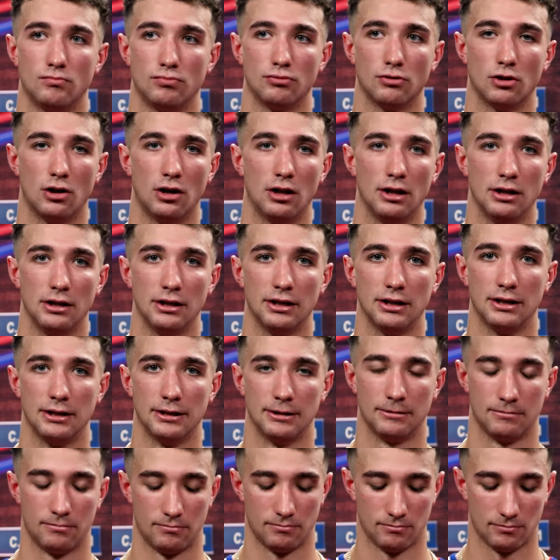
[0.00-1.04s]
probably,
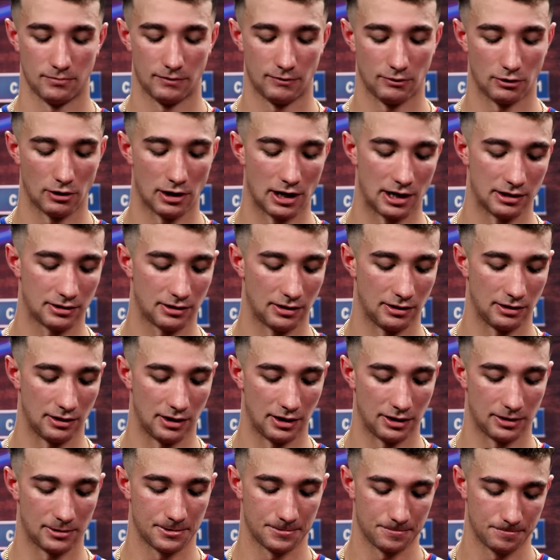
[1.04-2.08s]
if you're asking
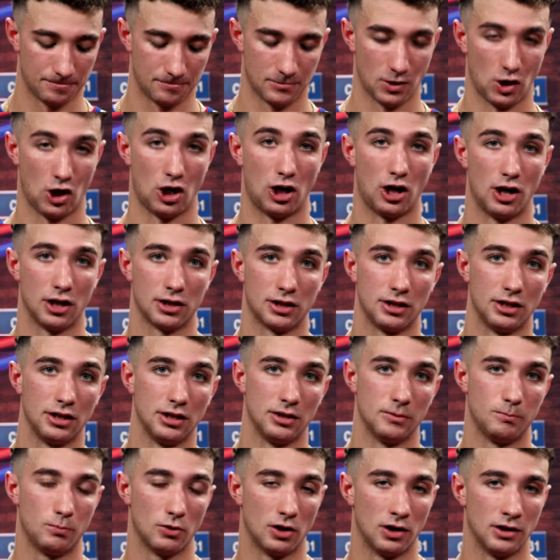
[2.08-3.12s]
like
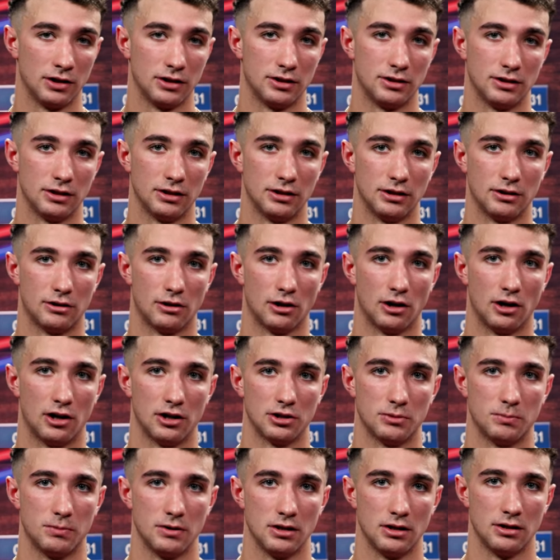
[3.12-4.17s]
hockey, probably Sidney
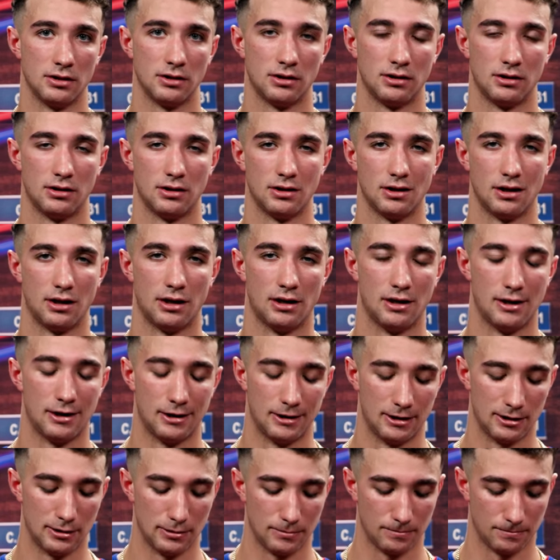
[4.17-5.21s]
Crosby.
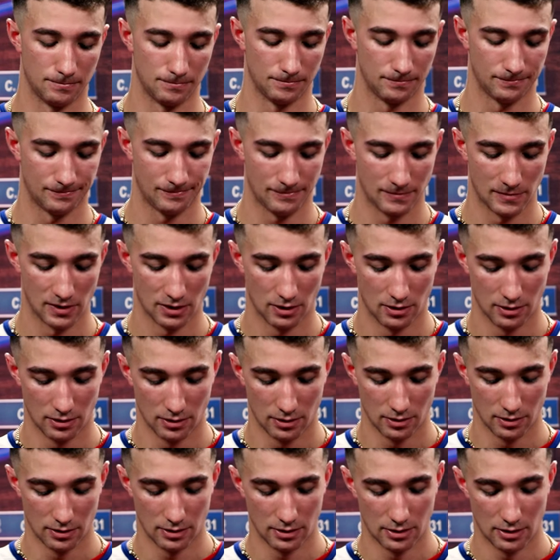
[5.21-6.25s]
Uh,
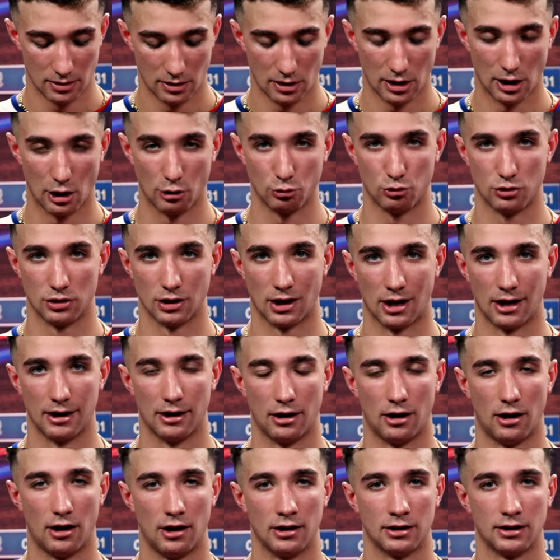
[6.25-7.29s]
outside
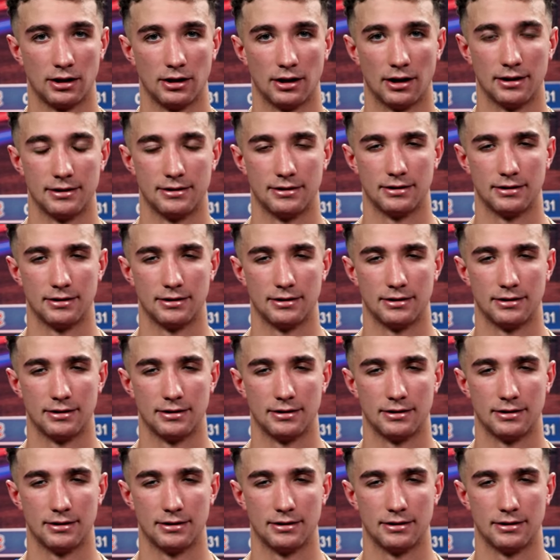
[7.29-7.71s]
of hockey, I'd